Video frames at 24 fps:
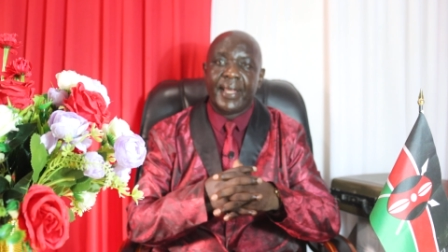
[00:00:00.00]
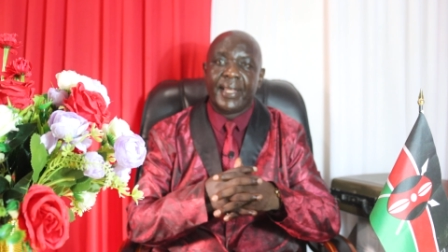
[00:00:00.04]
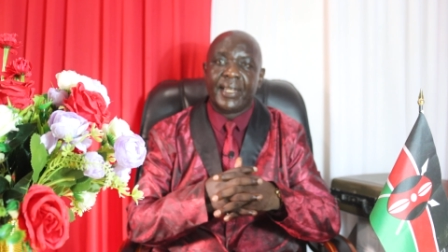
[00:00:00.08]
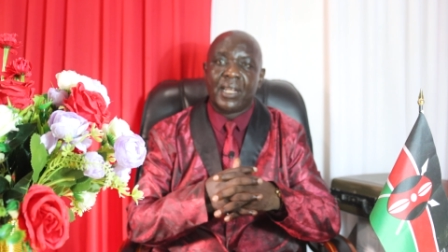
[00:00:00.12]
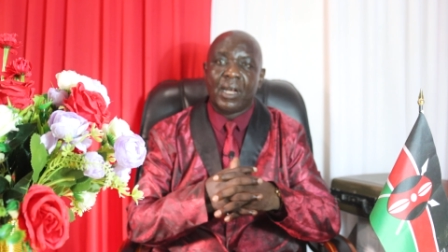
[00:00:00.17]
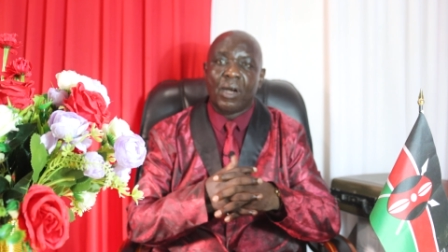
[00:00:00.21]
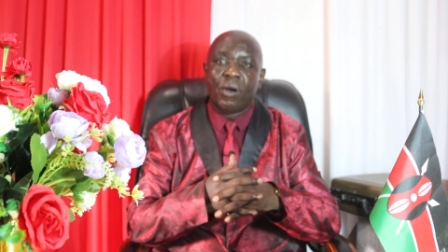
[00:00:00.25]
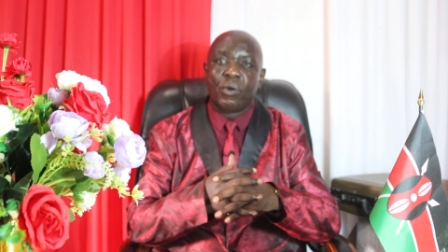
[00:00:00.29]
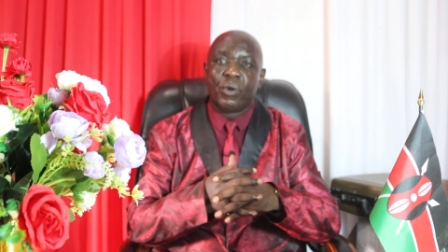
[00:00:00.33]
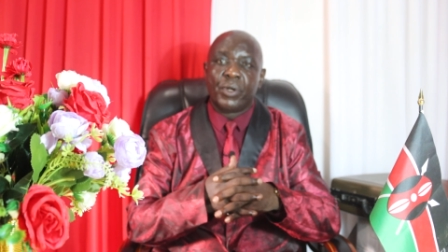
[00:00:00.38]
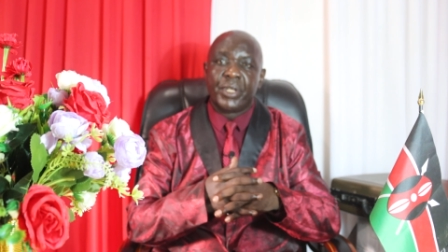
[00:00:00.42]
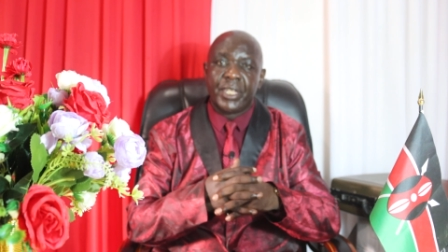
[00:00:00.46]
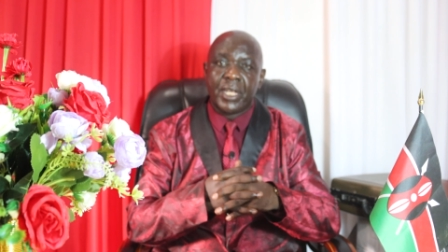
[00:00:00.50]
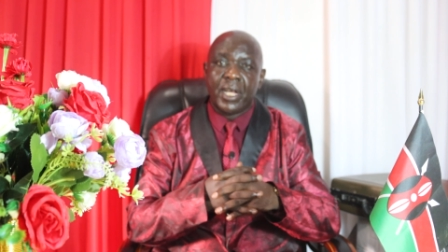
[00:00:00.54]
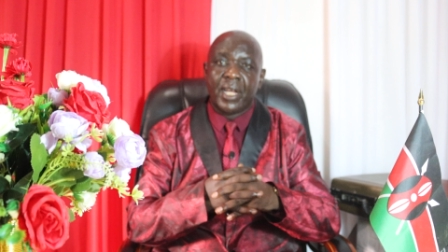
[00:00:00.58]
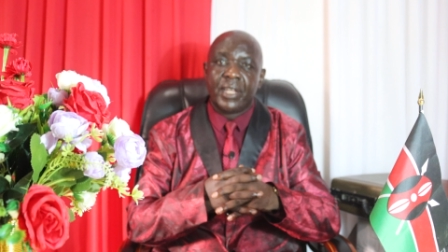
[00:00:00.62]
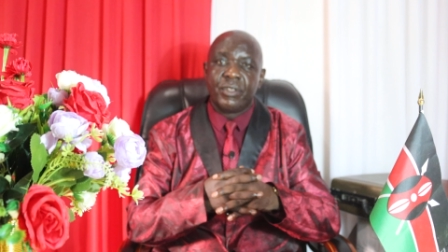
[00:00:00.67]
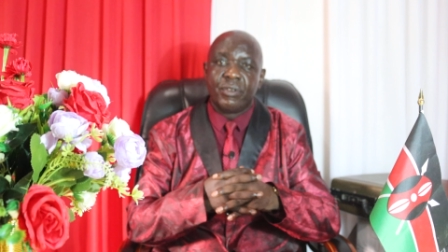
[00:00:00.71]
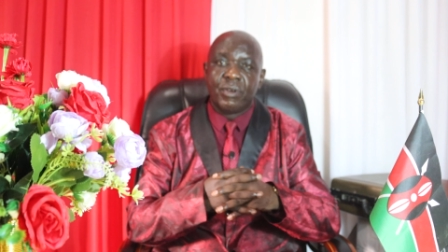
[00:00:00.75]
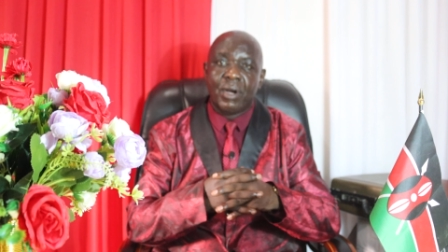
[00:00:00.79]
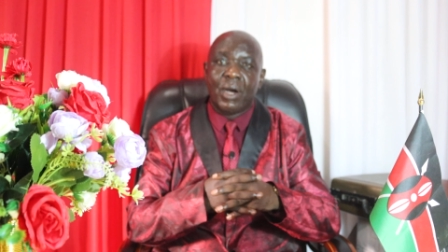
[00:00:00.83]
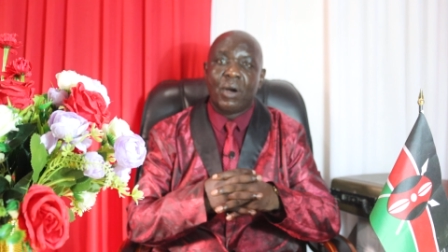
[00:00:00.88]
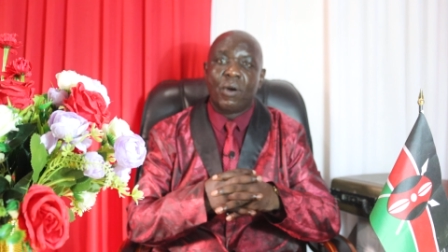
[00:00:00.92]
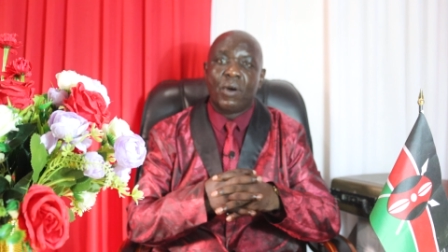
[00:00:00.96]
and I will hear
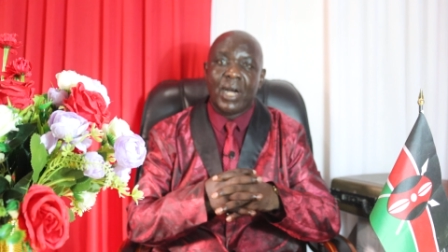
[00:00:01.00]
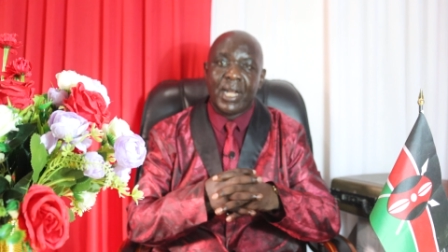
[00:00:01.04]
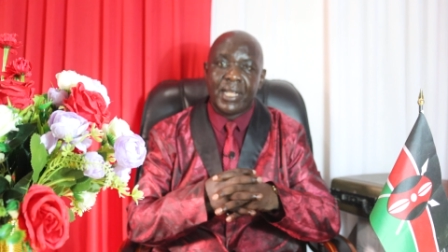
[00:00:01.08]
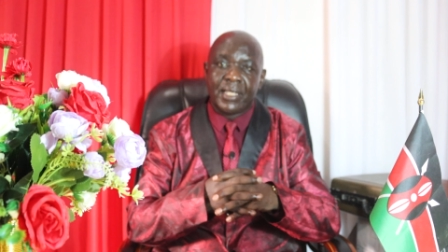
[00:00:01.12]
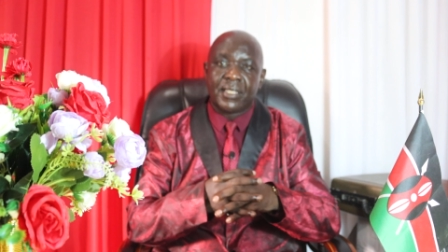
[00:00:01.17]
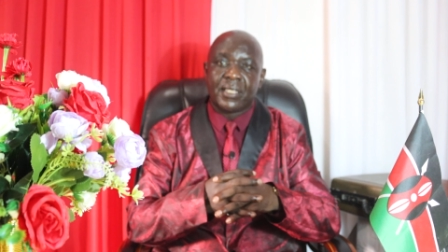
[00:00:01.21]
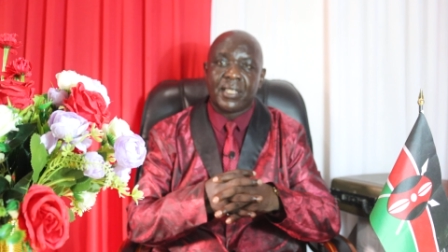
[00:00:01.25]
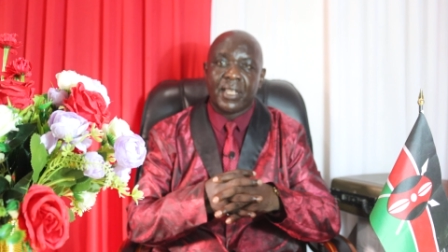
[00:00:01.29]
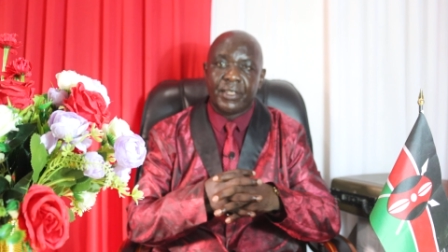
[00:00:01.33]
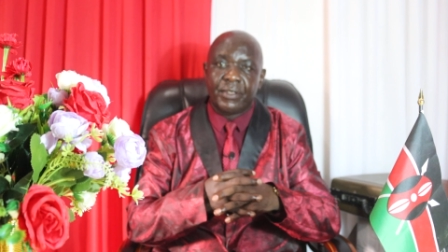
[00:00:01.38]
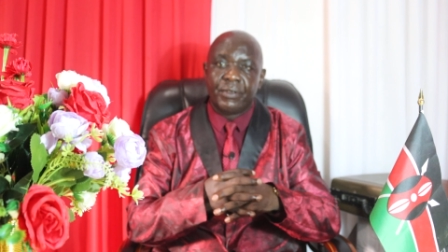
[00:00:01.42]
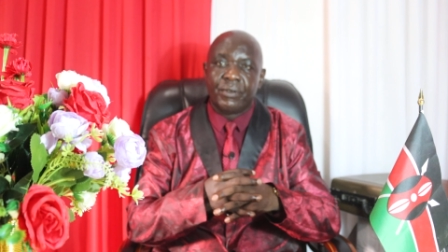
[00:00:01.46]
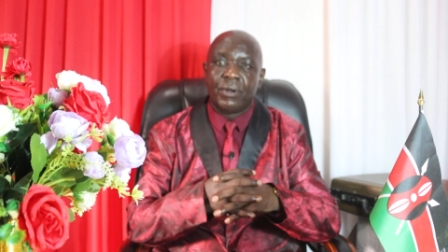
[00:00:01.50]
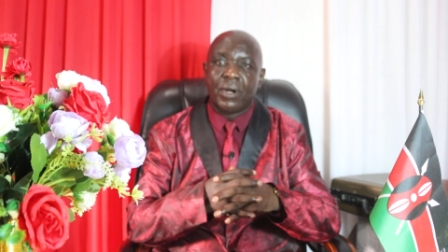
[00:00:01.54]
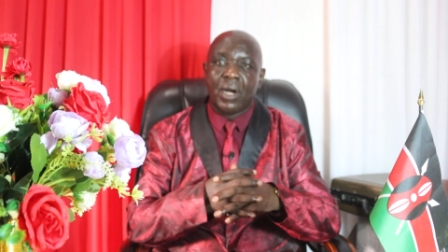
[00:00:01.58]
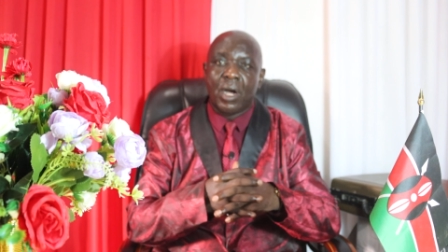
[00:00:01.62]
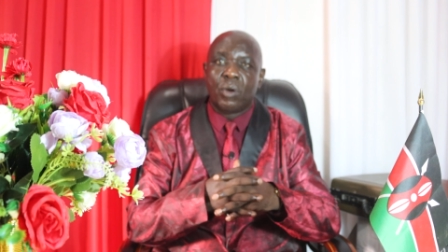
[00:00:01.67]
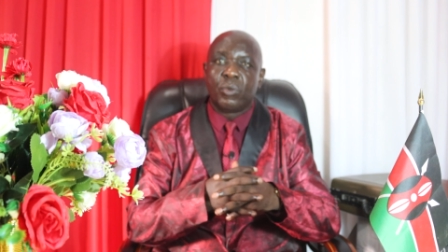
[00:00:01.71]
you, I will answer you,